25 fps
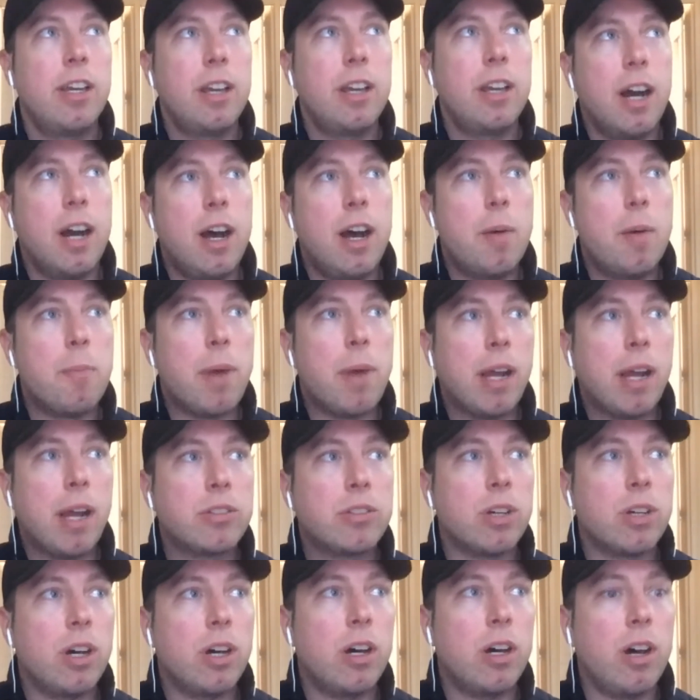I
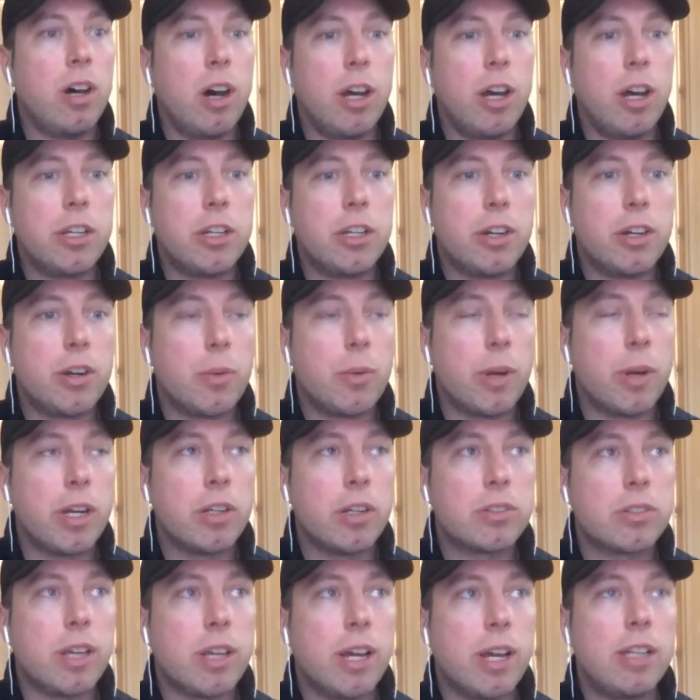saw on one of your
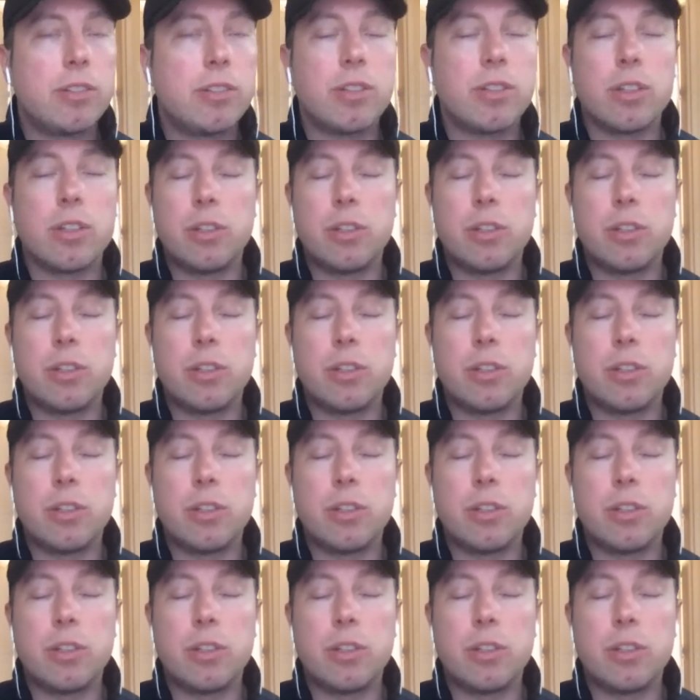slides,